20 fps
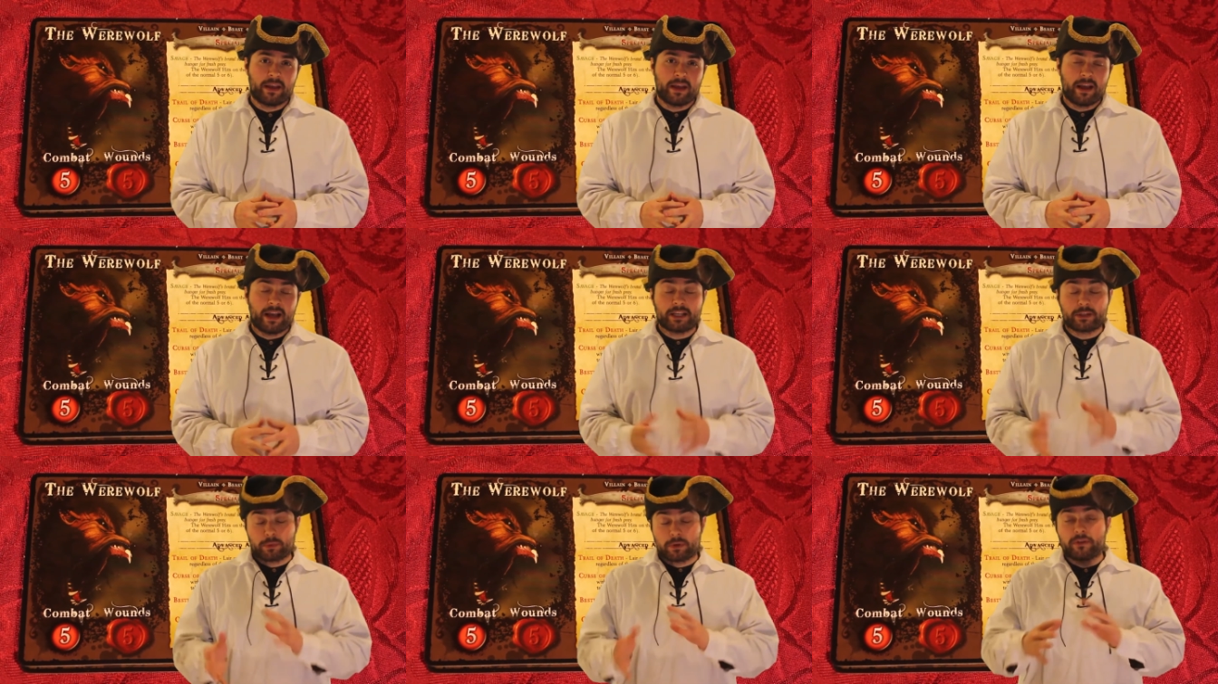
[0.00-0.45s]

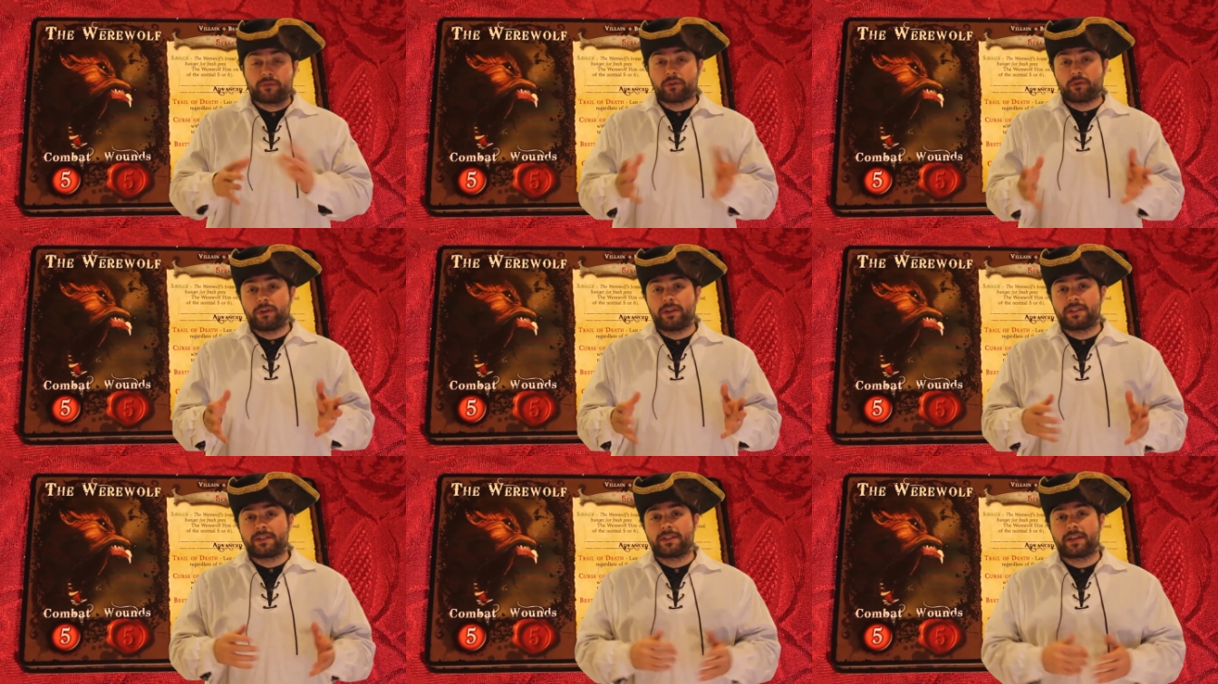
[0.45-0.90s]
It's one of the
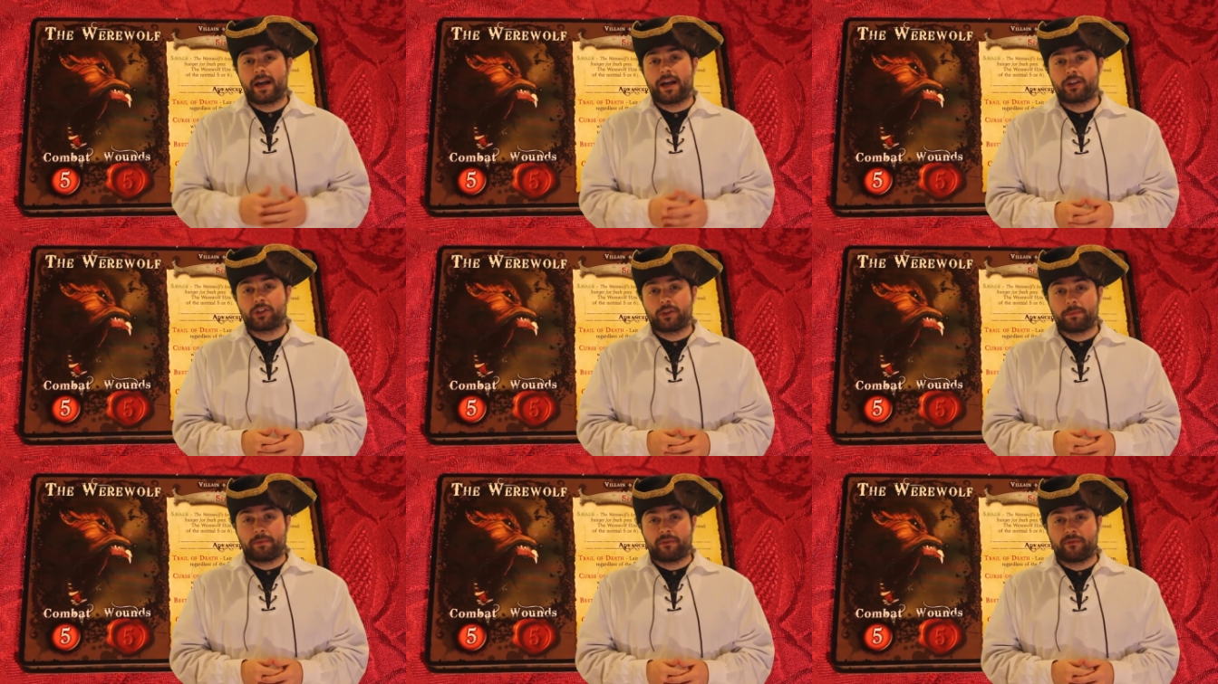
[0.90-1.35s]
reasons I
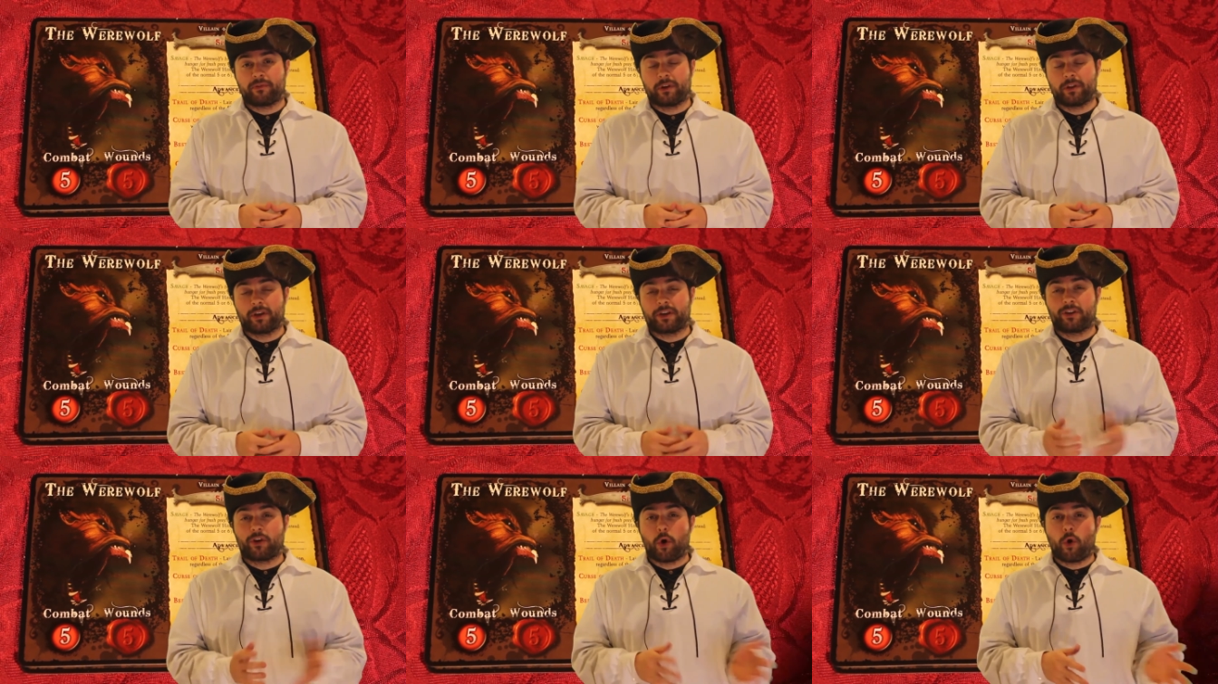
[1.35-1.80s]
actually prefer the
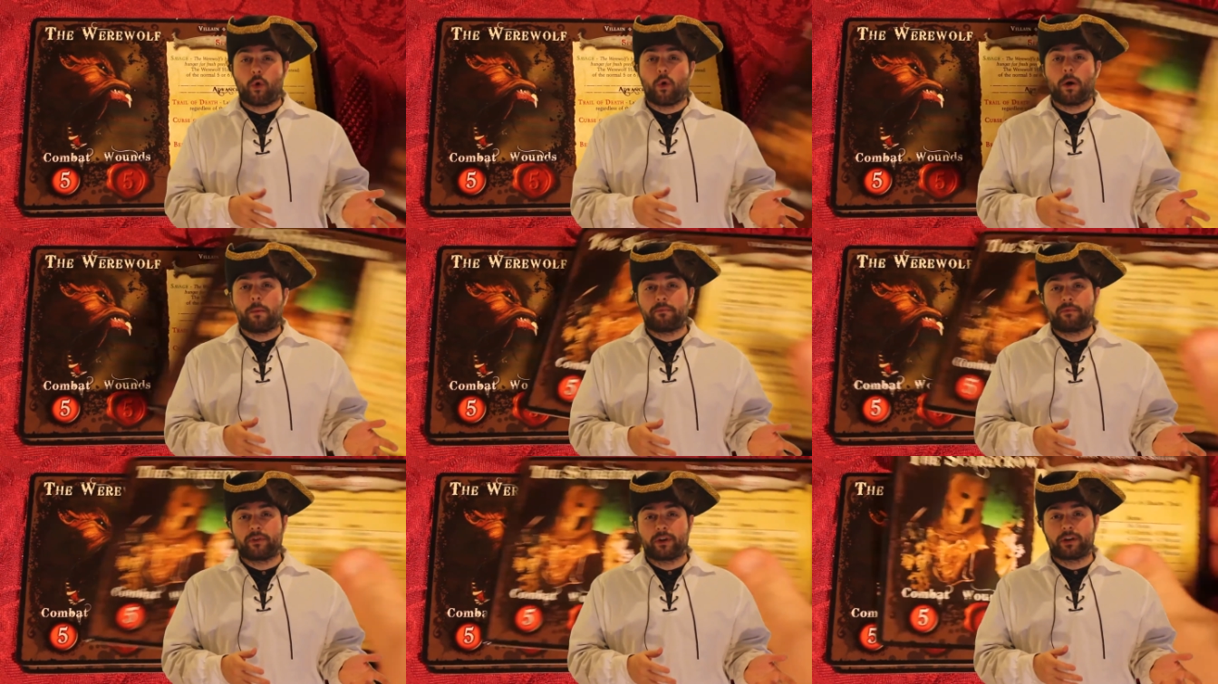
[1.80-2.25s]

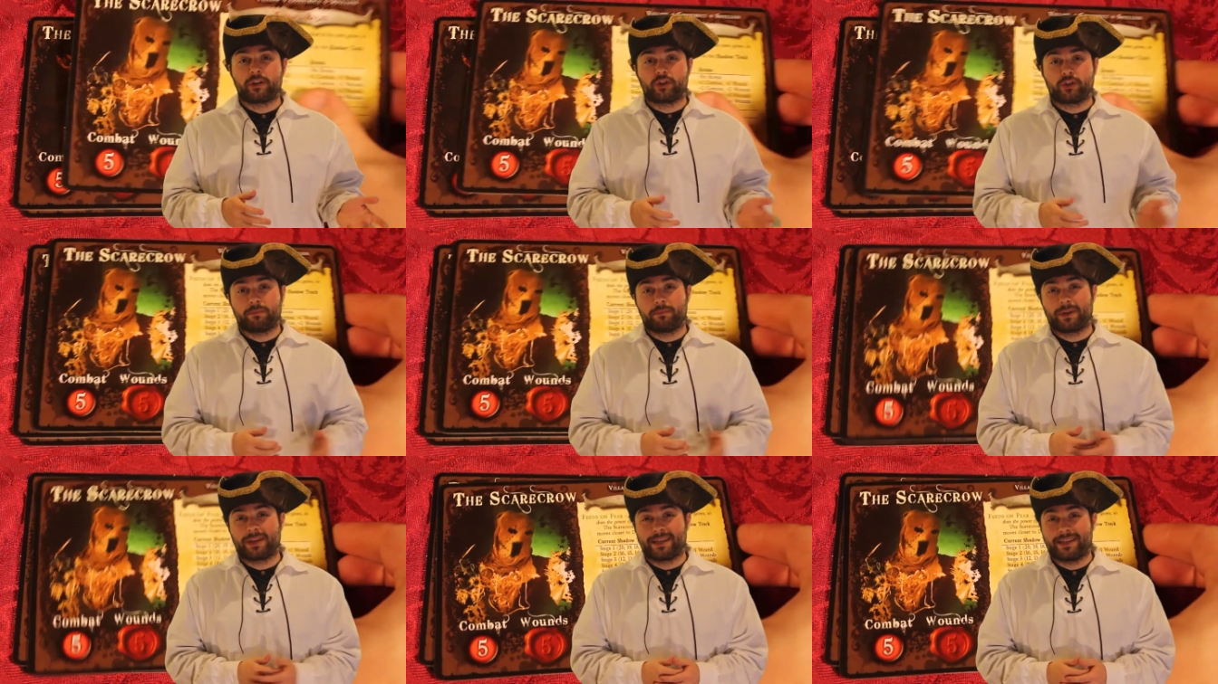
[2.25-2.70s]
co-op
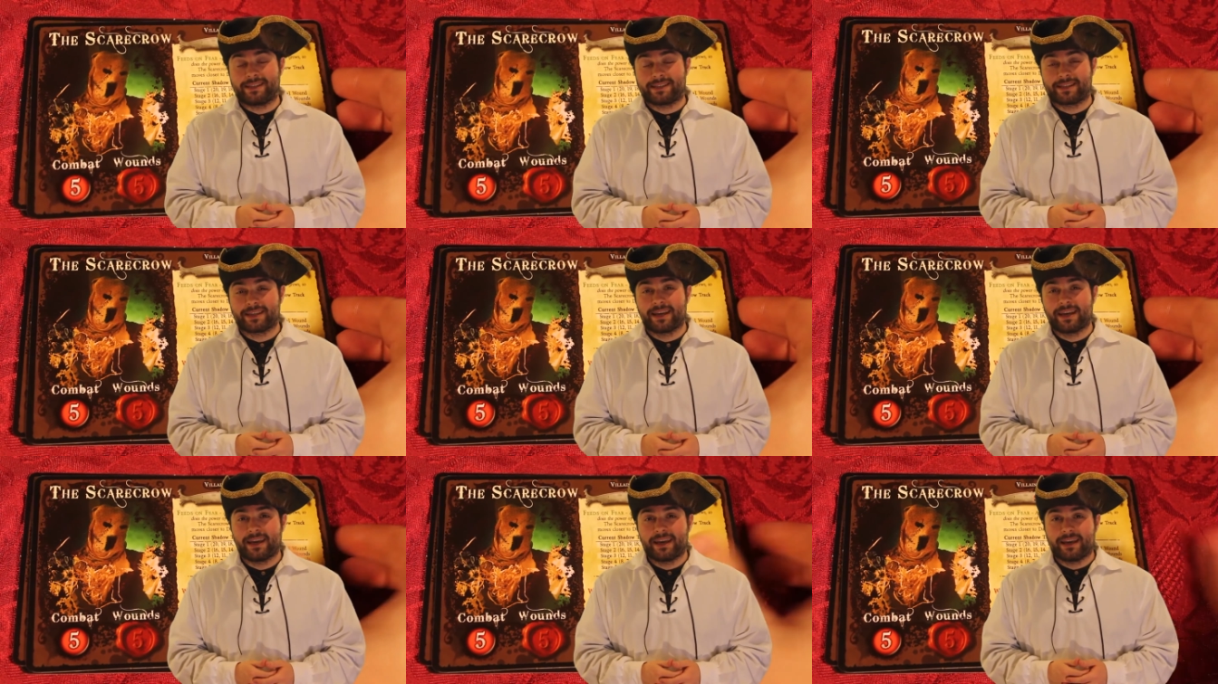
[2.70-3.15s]
version, because
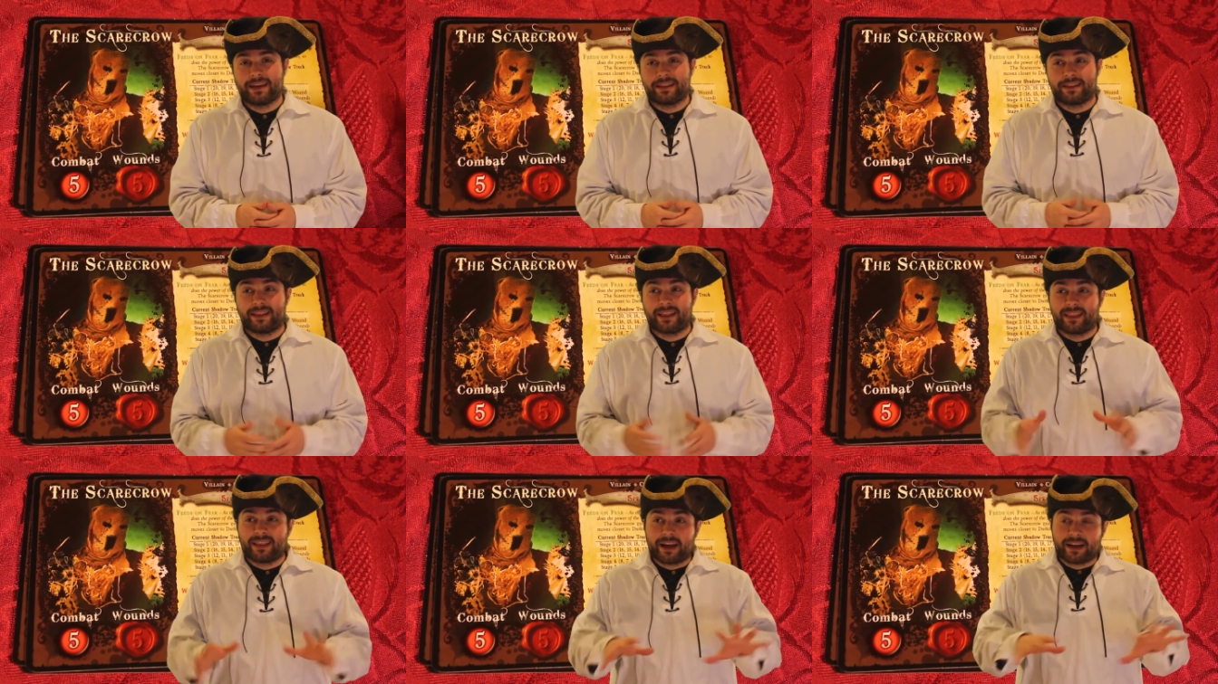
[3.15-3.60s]

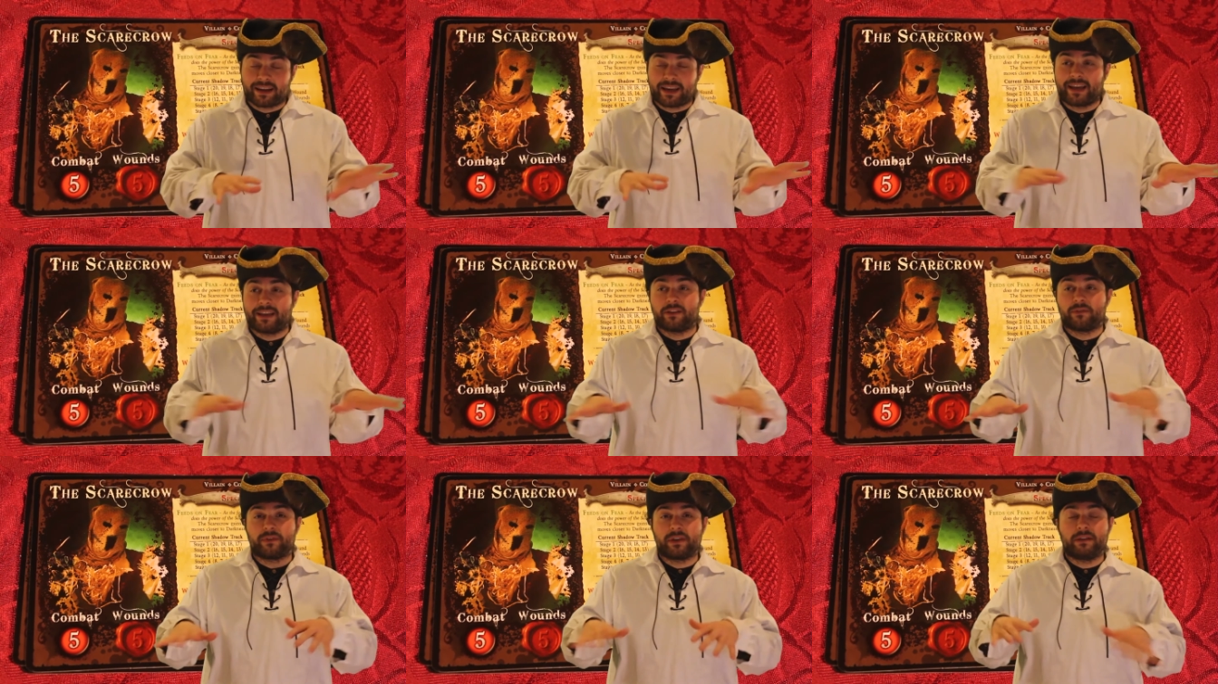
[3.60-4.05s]
the luck
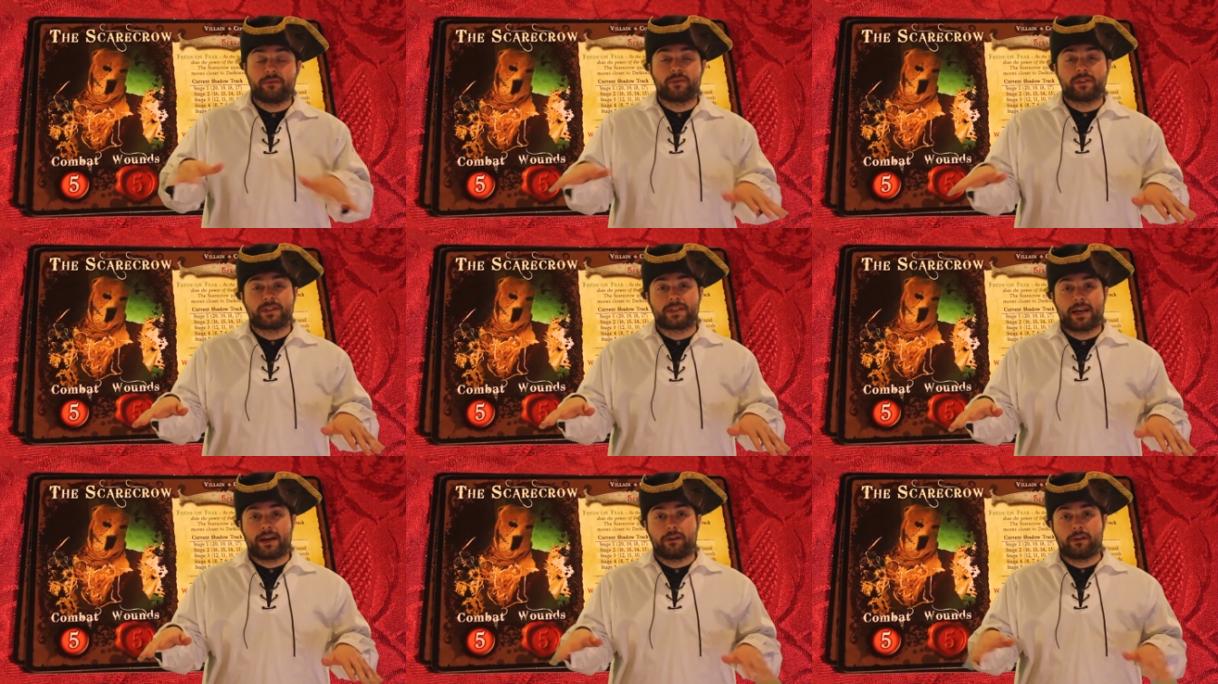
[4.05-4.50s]
kind of
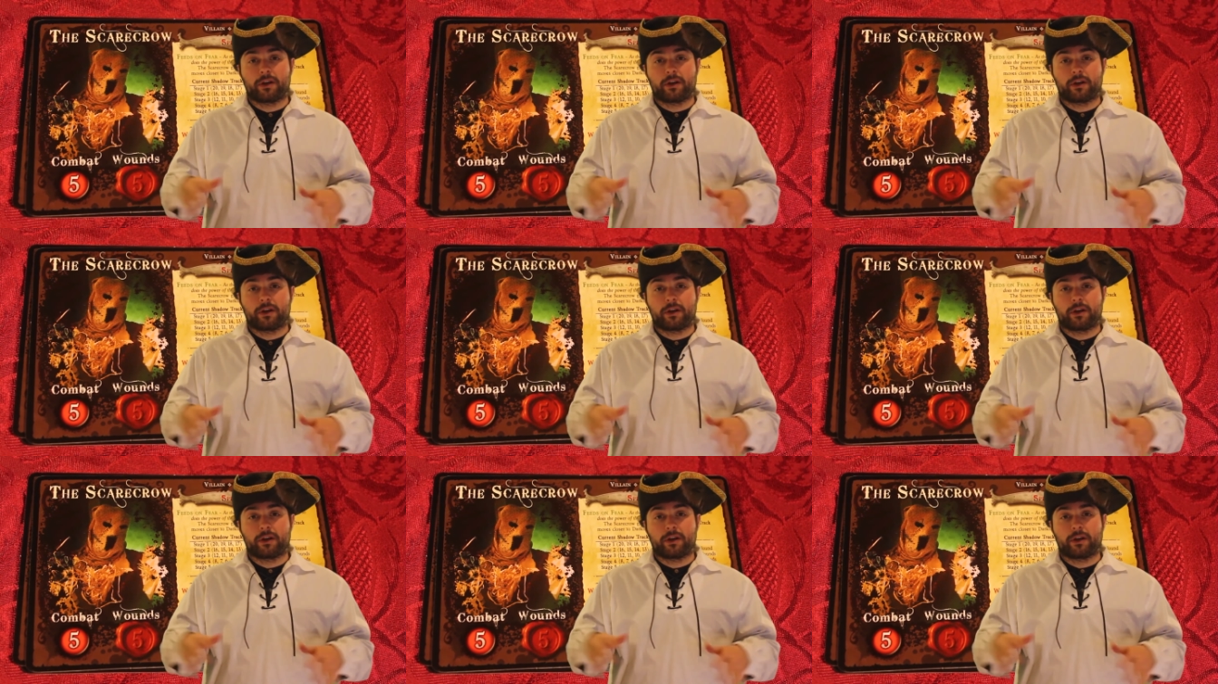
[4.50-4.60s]
evens out